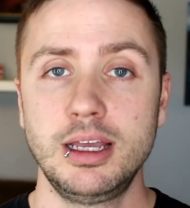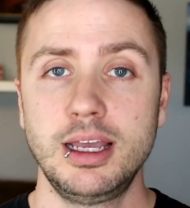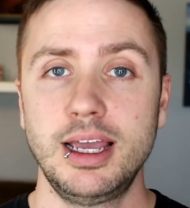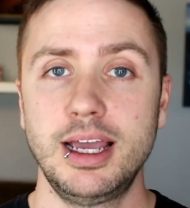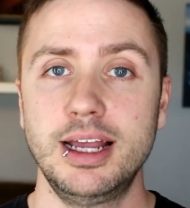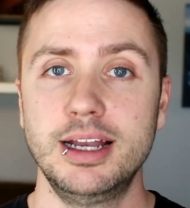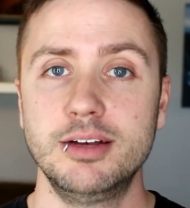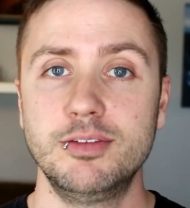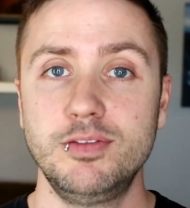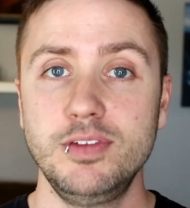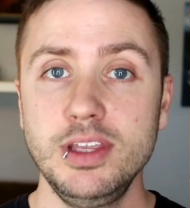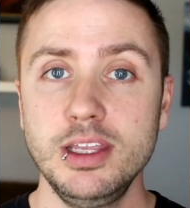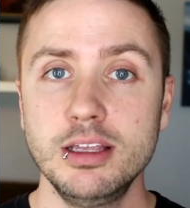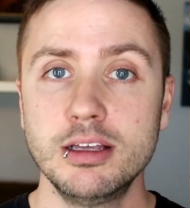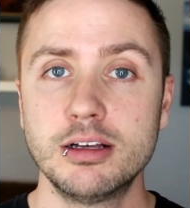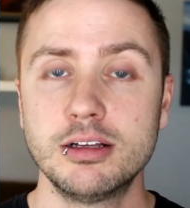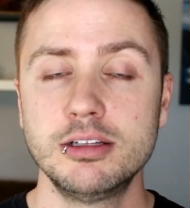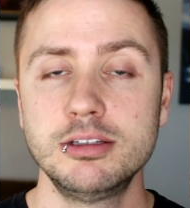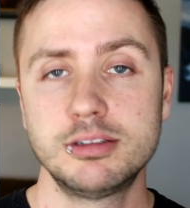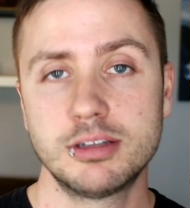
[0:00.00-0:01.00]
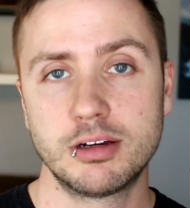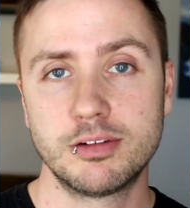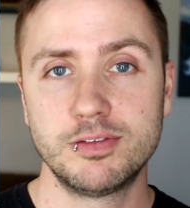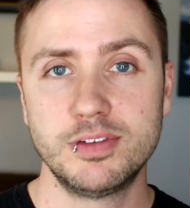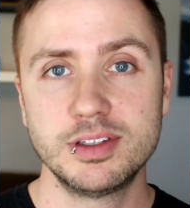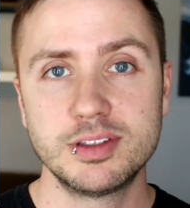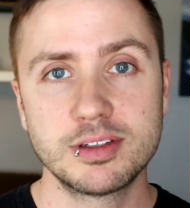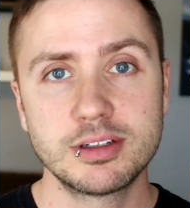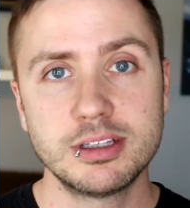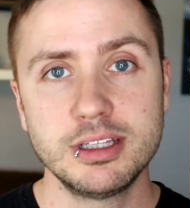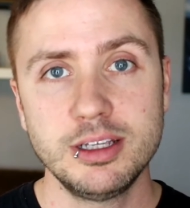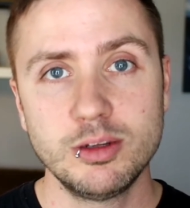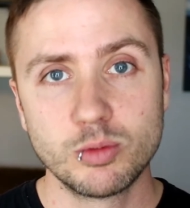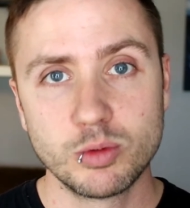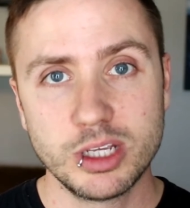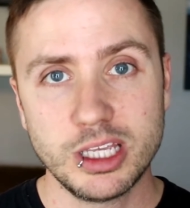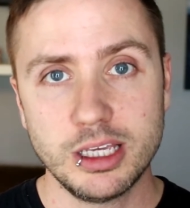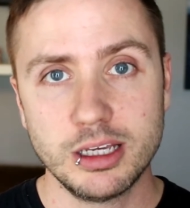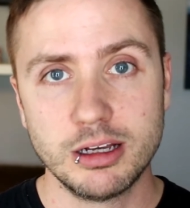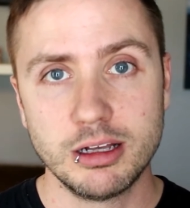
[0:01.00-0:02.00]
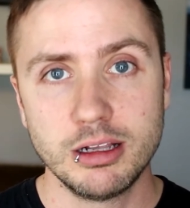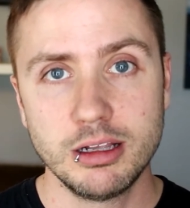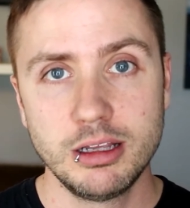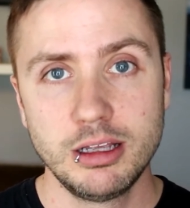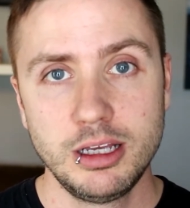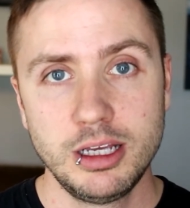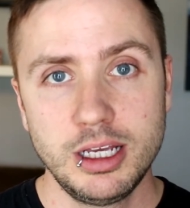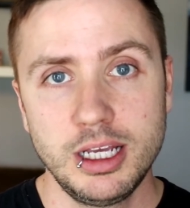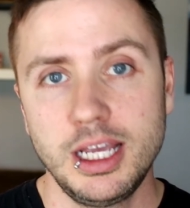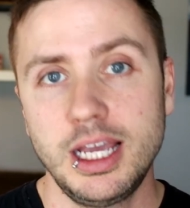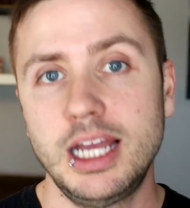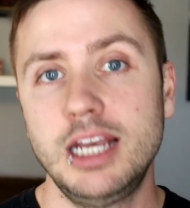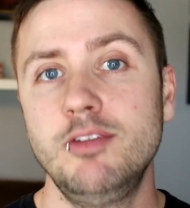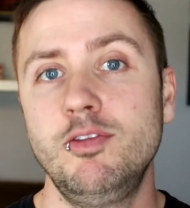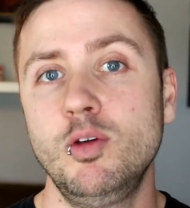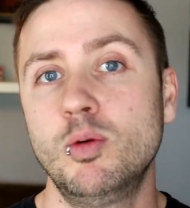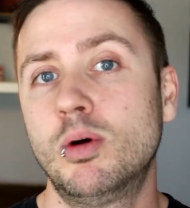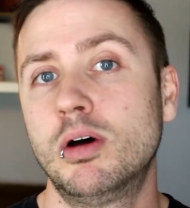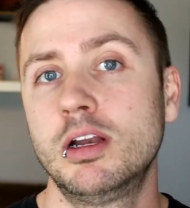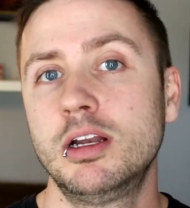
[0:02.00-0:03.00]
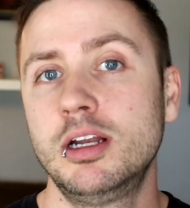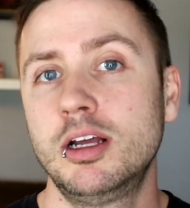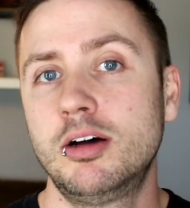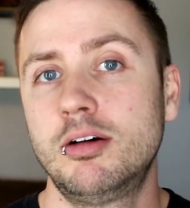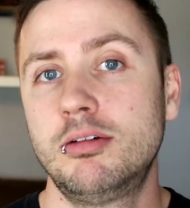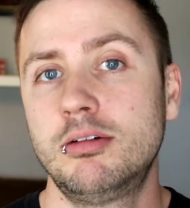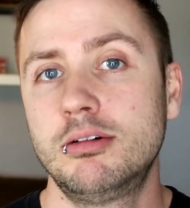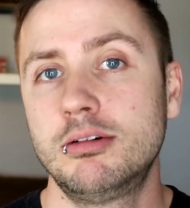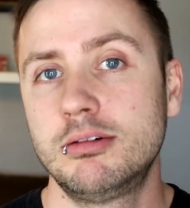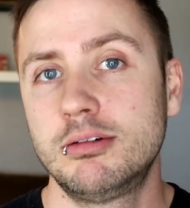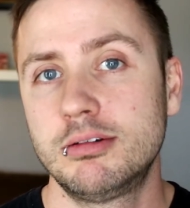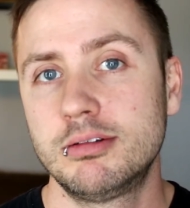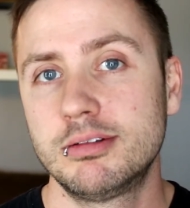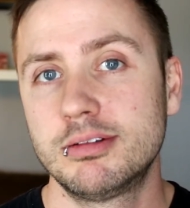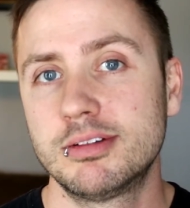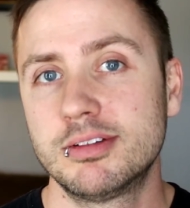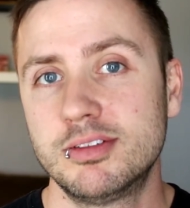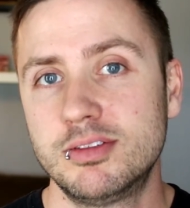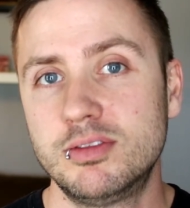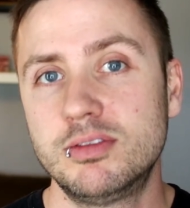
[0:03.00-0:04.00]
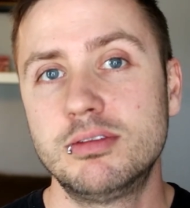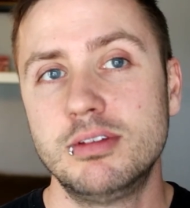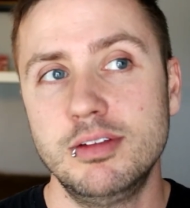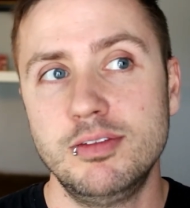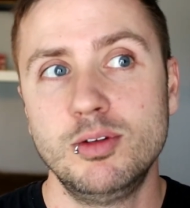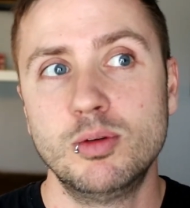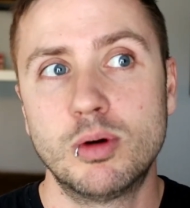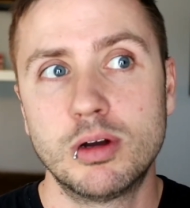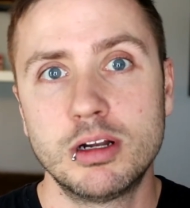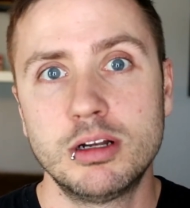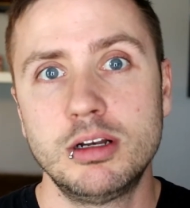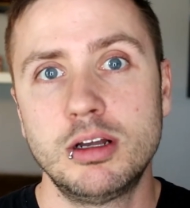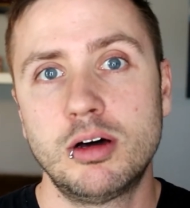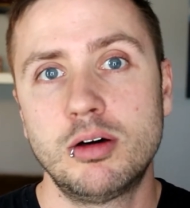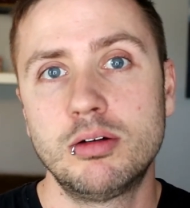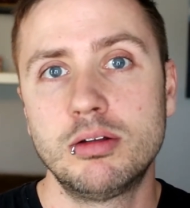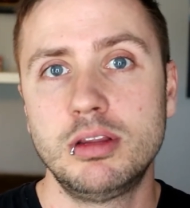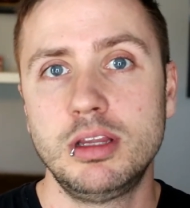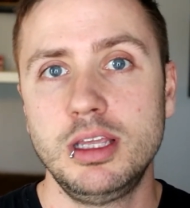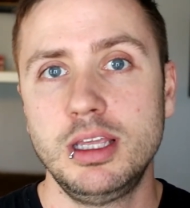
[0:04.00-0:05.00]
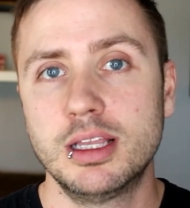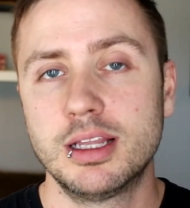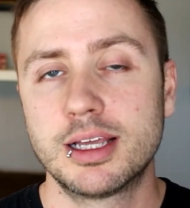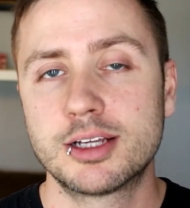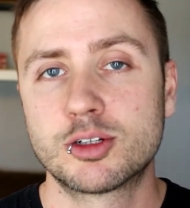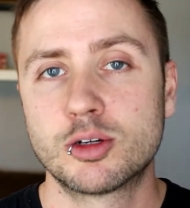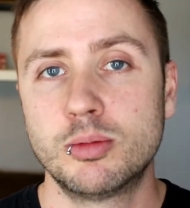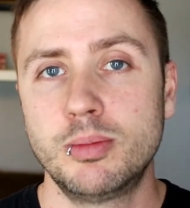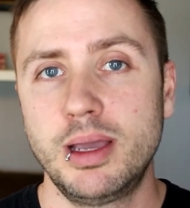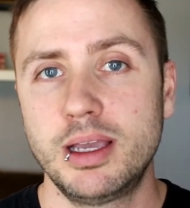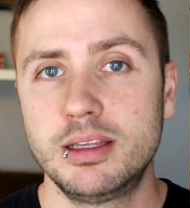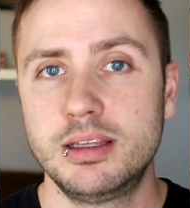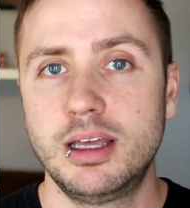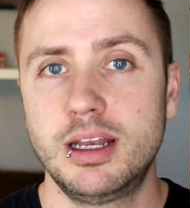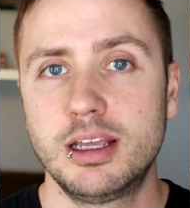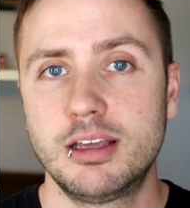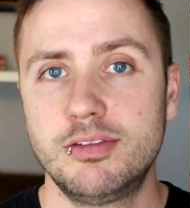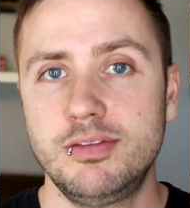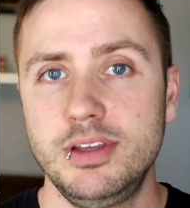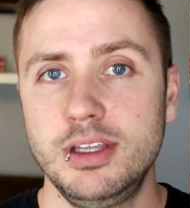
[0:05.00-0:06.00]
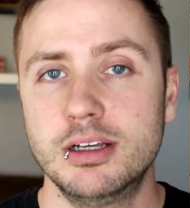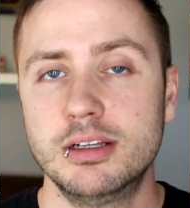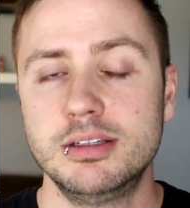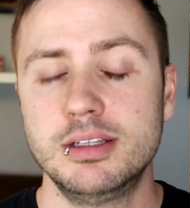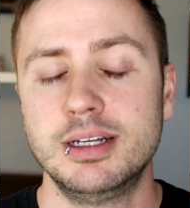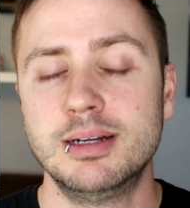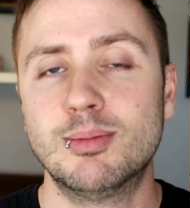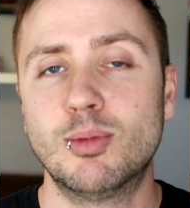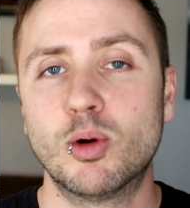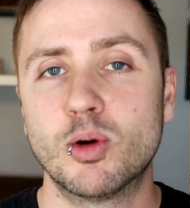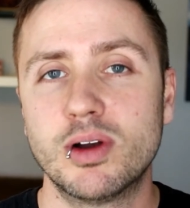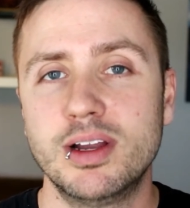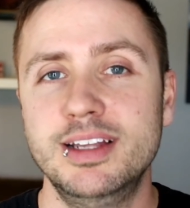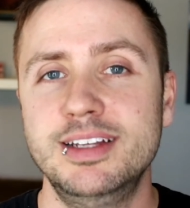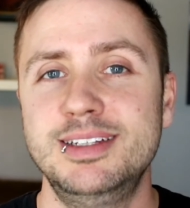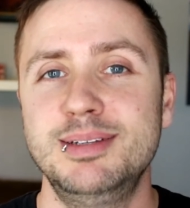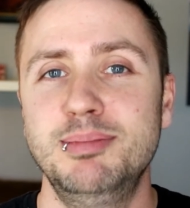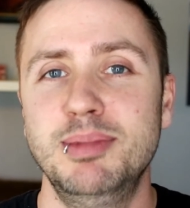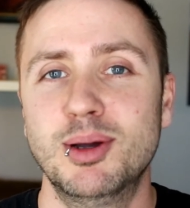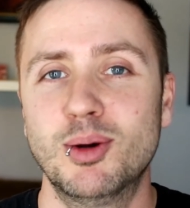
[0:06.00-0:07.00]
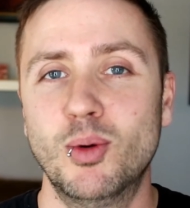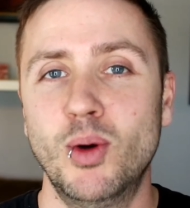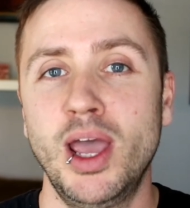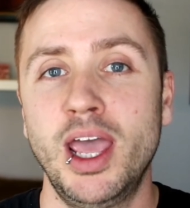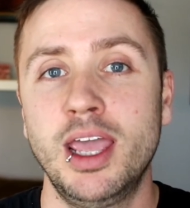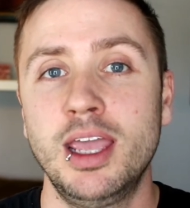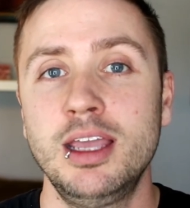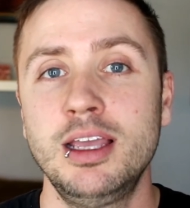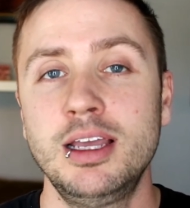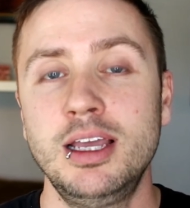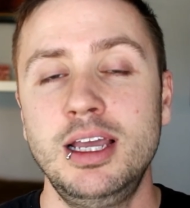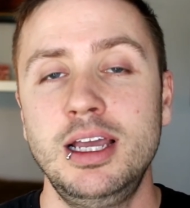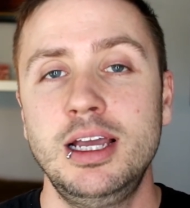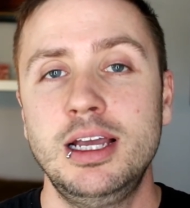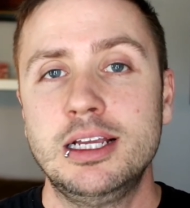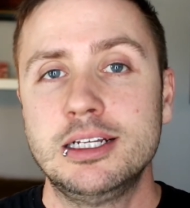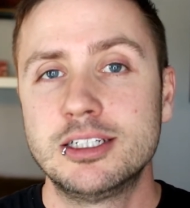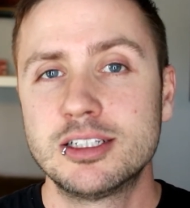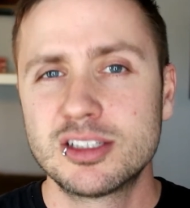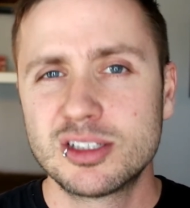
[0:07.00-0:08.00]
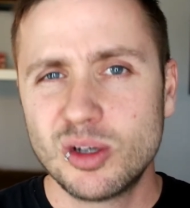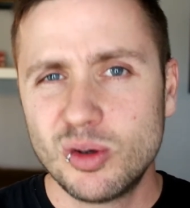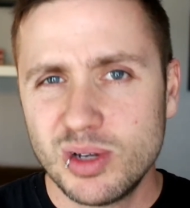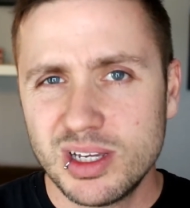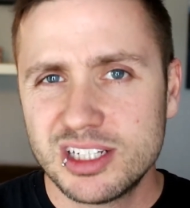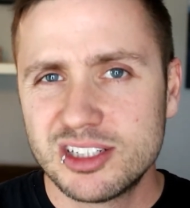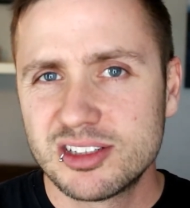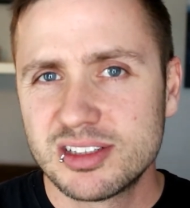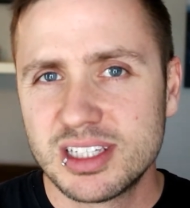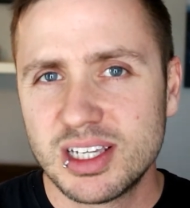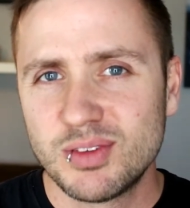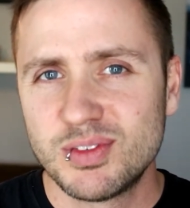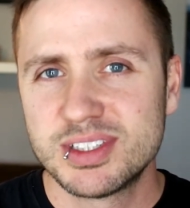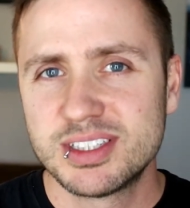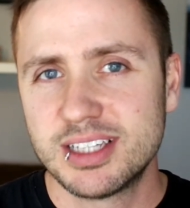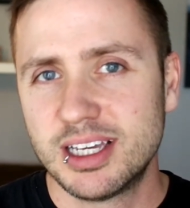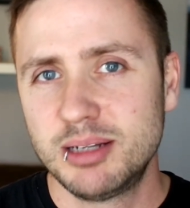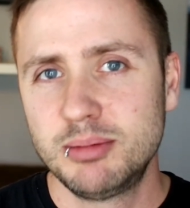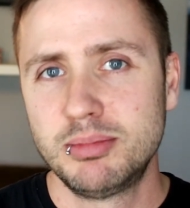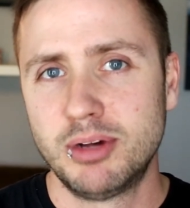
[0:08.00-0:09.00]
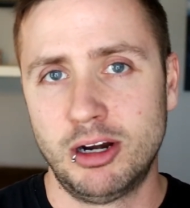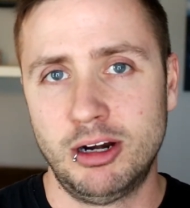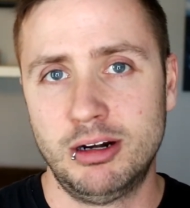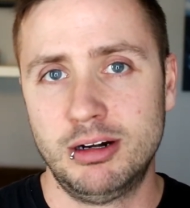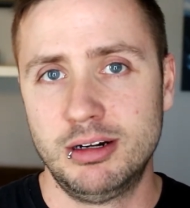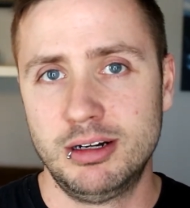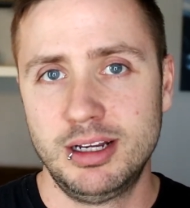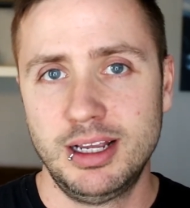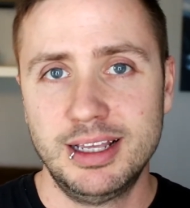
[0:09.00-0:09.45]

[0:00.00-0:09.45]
And fields are physically real, and if you want to know if you want to know the electromagnetic field in a more intimate way, just go get yourself a sunburn.